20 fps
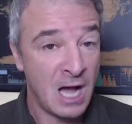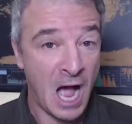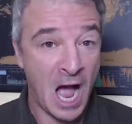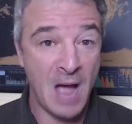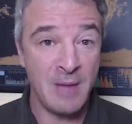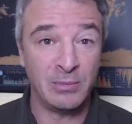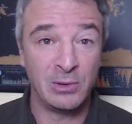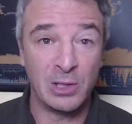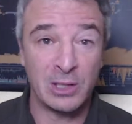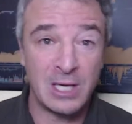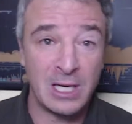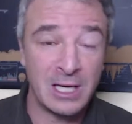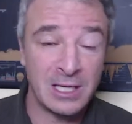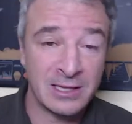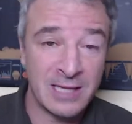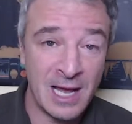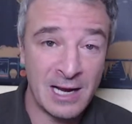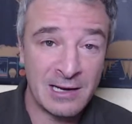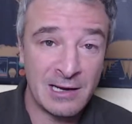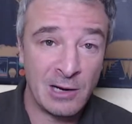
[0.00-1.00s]
I'm looking at
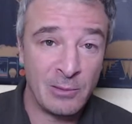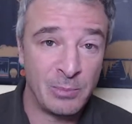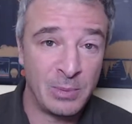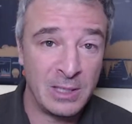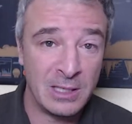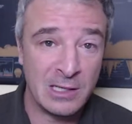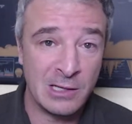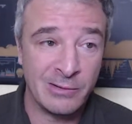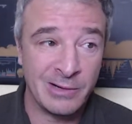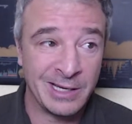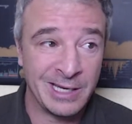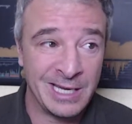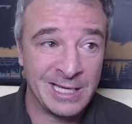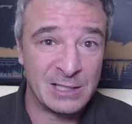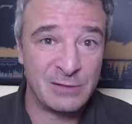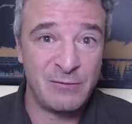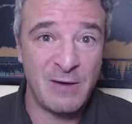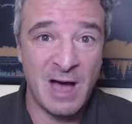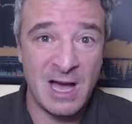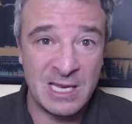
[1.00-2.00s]
that company going,
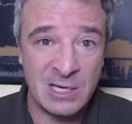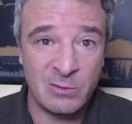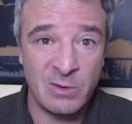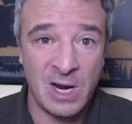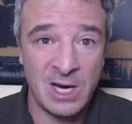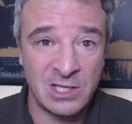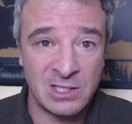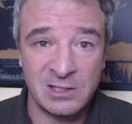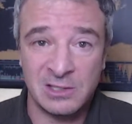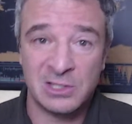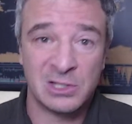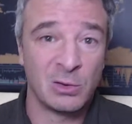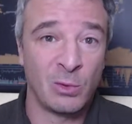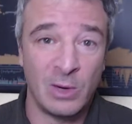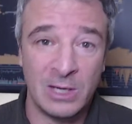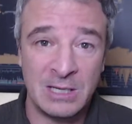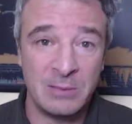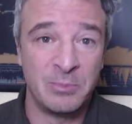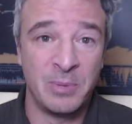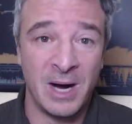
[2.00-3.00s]
its valuation is
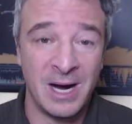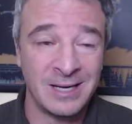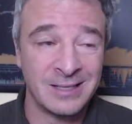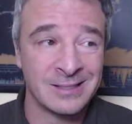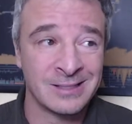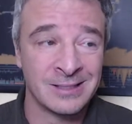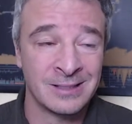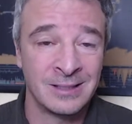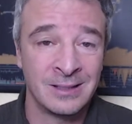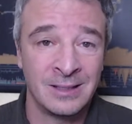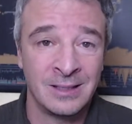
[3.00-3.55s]
twenty bucks